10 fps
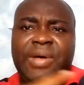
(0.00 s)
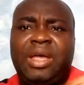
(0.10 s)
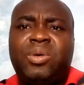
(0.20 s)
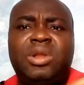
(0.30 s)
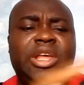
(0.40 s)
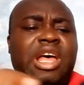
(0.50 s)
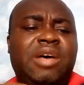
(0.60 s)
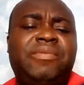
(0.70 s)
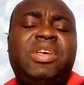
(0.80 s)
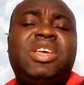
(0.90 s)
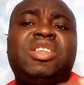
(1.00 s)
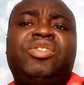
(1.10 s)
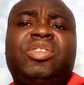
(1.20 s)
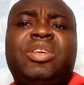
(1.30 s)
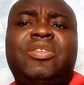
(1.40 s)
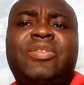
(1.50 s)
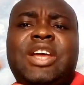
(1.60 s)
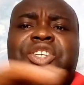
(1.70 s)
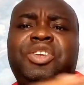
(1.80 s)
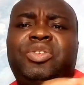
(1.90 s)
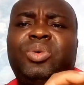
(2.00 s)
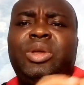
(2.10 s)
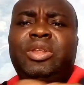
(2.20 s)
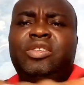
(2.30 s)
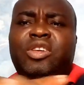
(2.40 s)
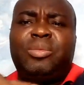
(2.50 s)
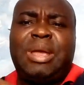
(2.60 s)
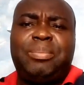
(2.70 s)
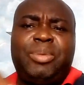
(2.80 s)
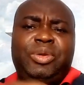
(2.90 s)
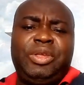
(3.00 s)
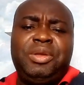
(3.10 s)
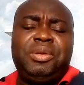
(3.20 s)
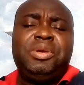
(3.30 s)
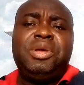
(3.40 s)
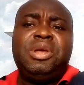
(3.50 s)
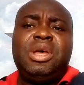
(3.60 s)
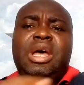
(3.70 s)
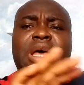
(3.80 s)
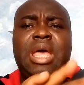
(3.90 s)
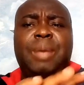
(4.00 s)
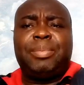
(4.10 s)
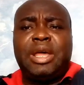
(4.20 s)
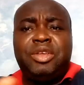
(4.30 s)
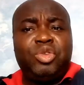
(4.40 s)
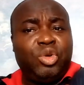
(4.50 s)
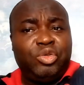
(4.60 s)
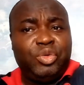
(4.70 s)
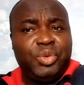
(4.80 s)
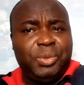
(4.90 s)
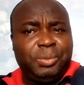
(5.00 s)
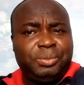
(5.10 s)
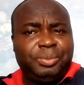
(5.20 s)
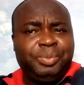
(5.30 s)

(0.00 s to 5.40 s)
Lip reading: if I equally have any skin rashes or anything on my body, I apply it also.